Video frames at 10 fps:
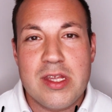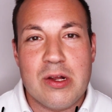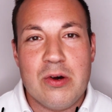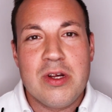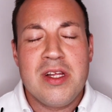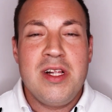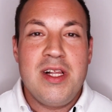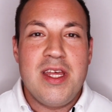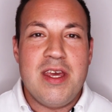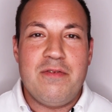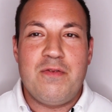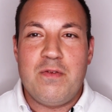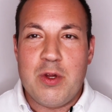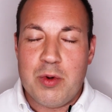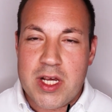So if
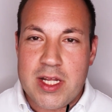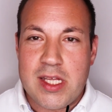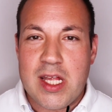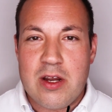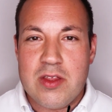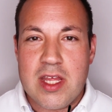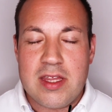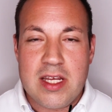you were to consider that